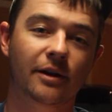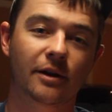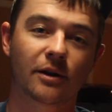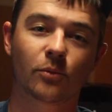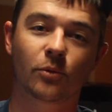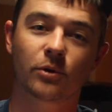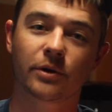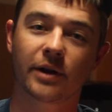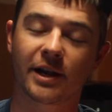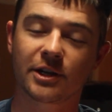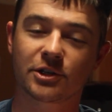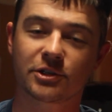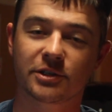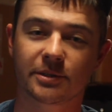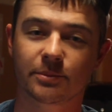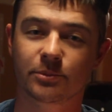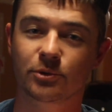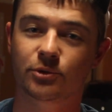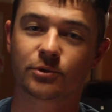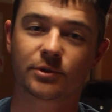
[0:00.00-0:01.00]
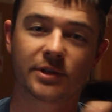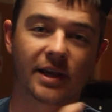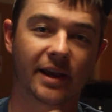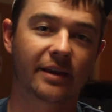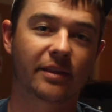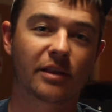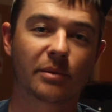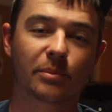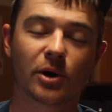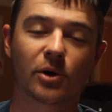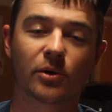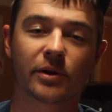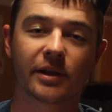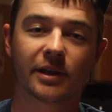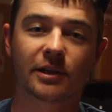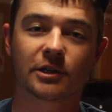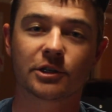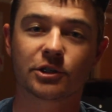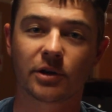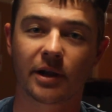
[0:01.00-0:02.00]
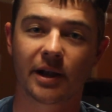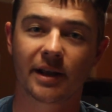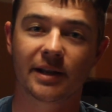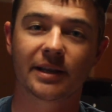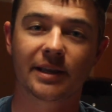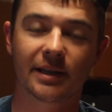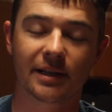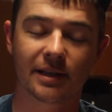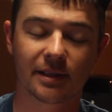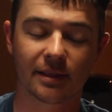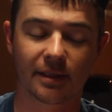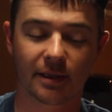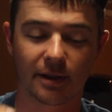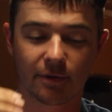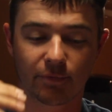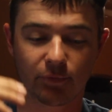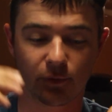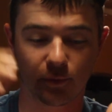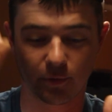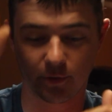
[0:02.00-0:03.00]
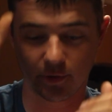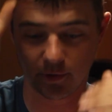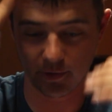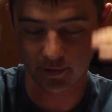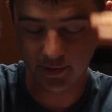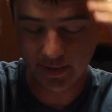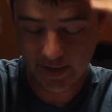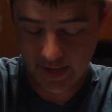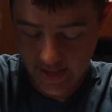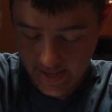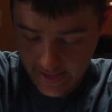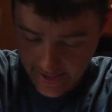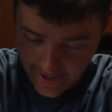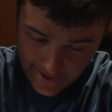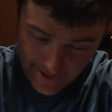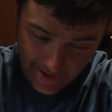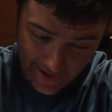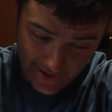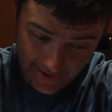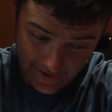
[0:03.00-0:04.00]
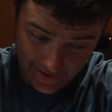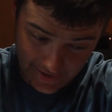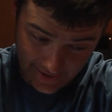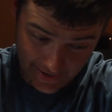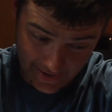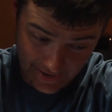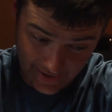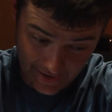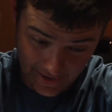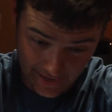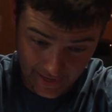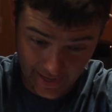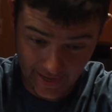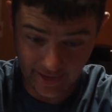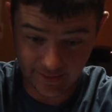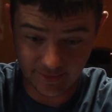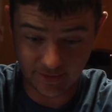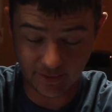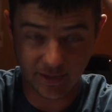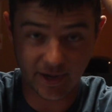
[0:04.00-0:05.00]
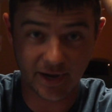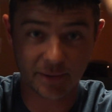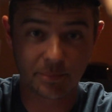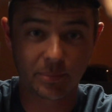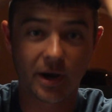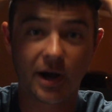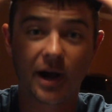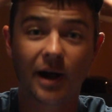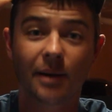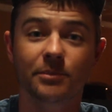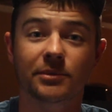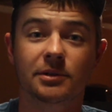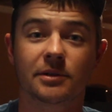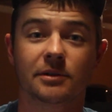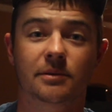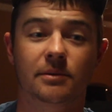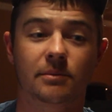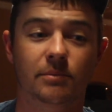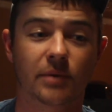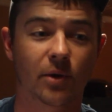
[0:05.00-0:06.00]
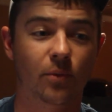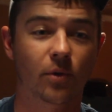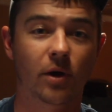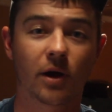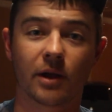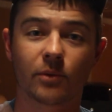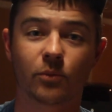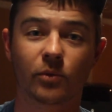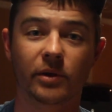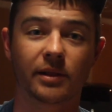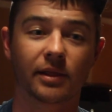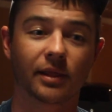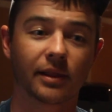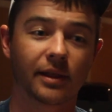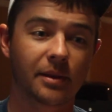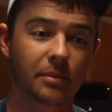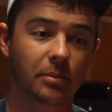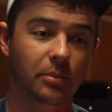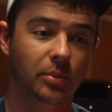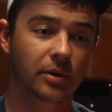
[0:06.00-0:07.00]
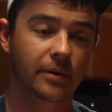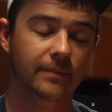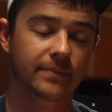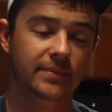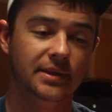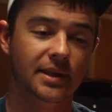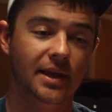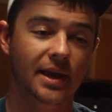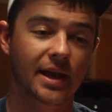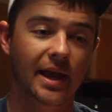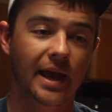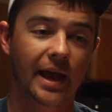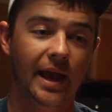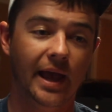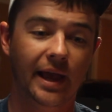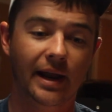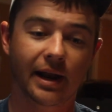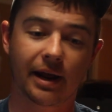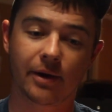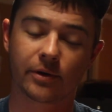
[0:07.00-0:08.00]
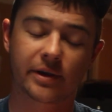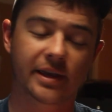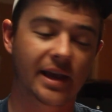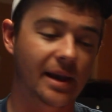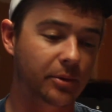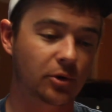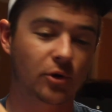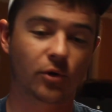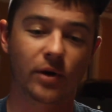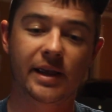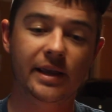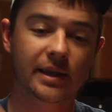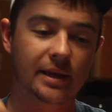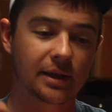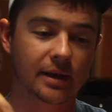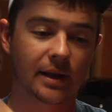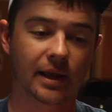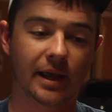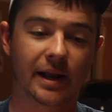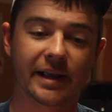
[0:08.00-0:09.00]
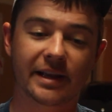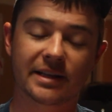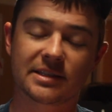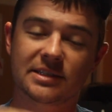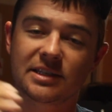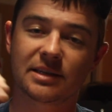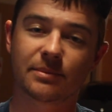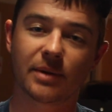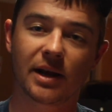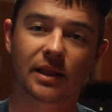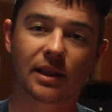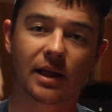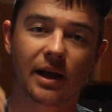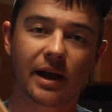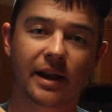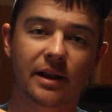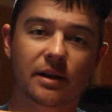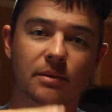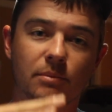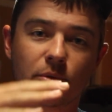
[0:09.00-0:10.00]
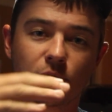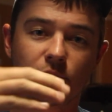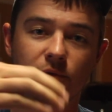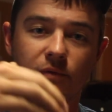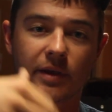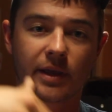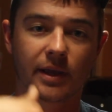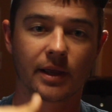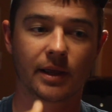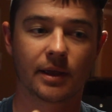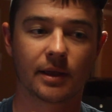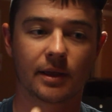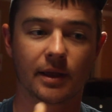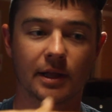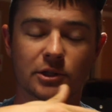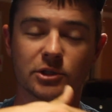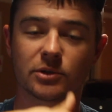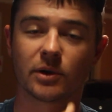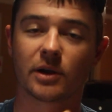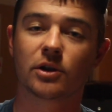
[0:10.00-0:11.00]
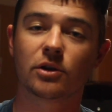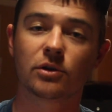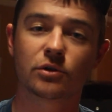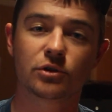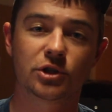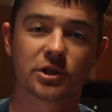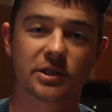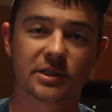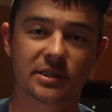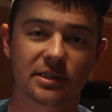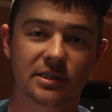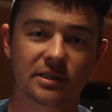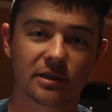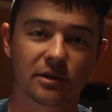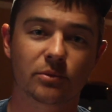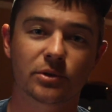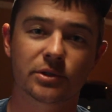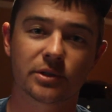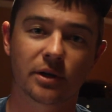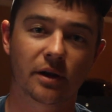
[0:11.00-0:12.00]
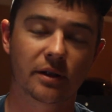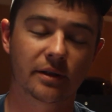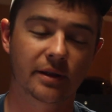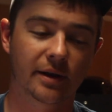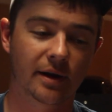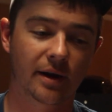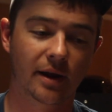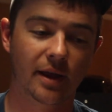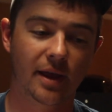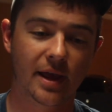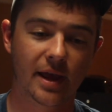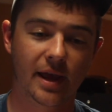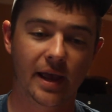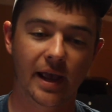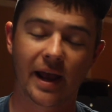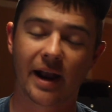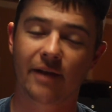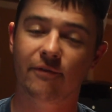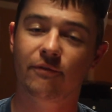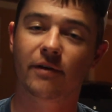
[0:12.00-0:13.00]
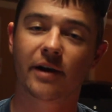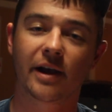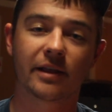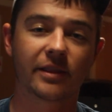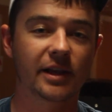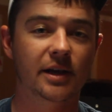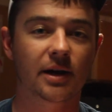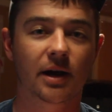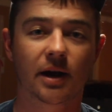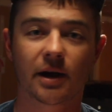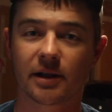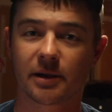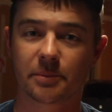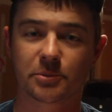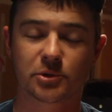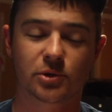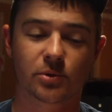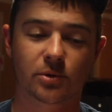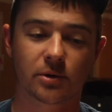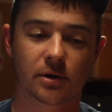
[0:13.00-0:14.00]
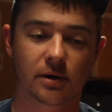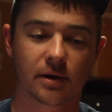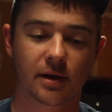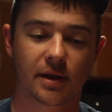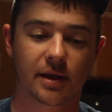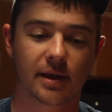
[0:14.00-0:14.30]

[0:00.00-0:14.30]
and we're actually taking the boat in, trying to get in there for her, and the line popped. My rod went limp, and I kept cranking, and I could see my line moving, and so I knew she still was on there. And I finally caught up to her,